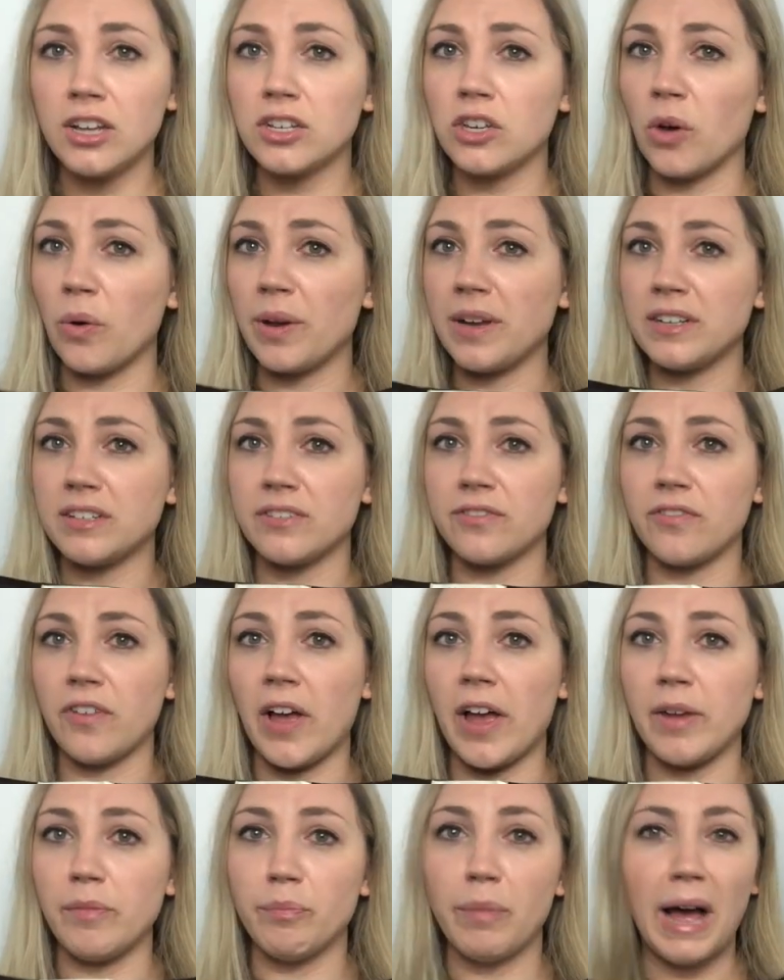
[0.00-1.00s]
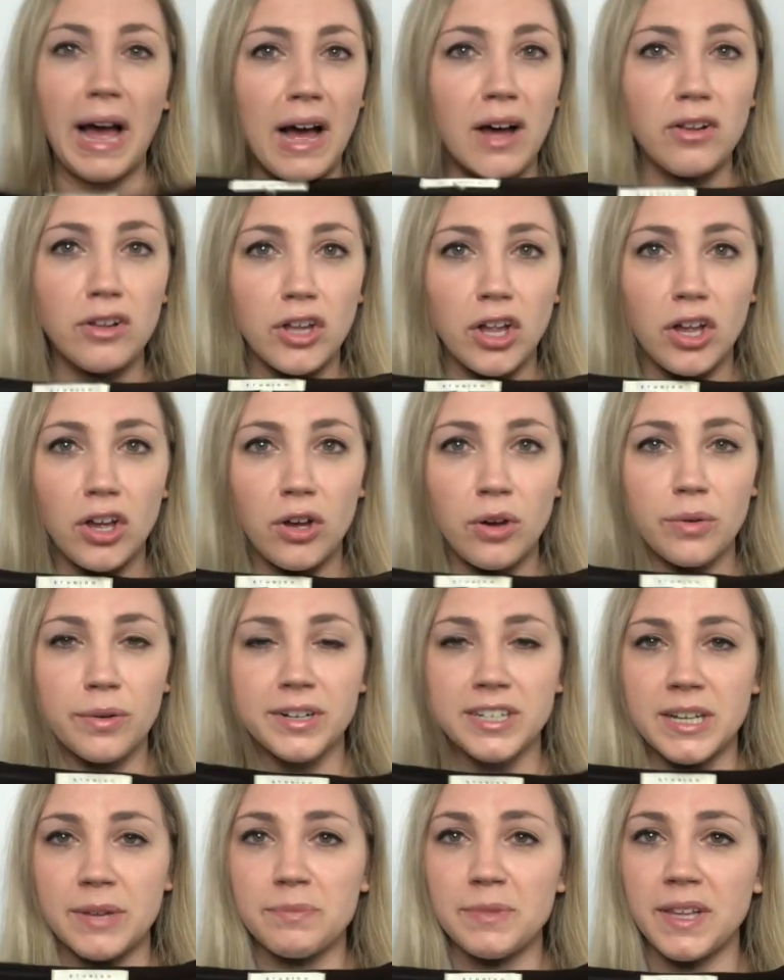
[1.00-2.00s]
going to find Paolo or
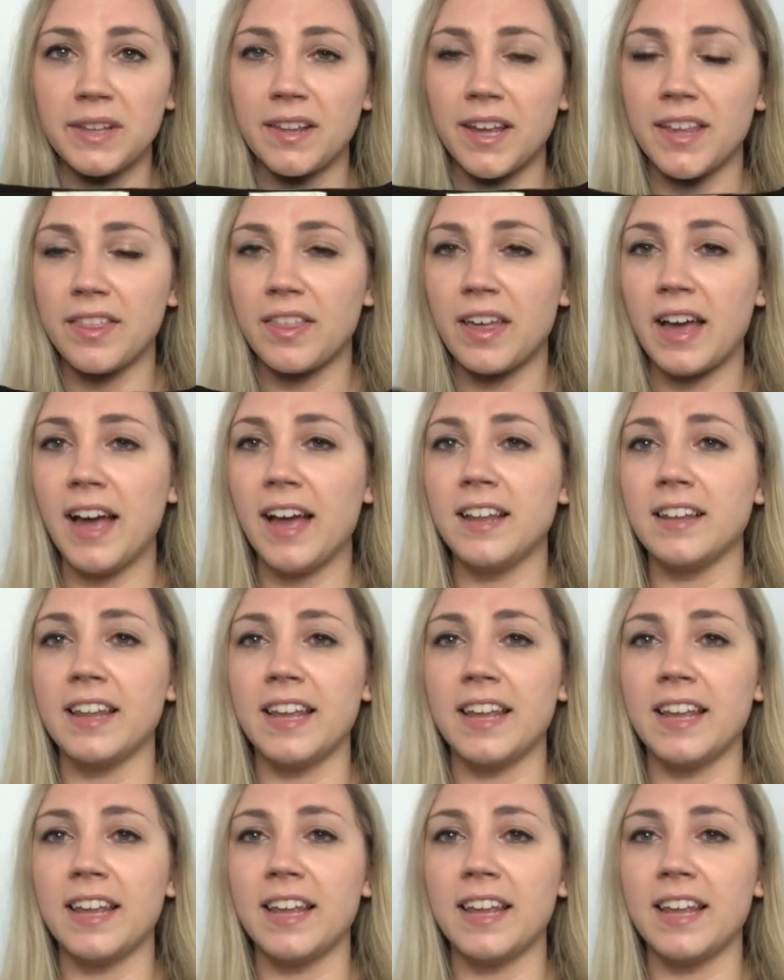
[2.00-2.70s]
something like that.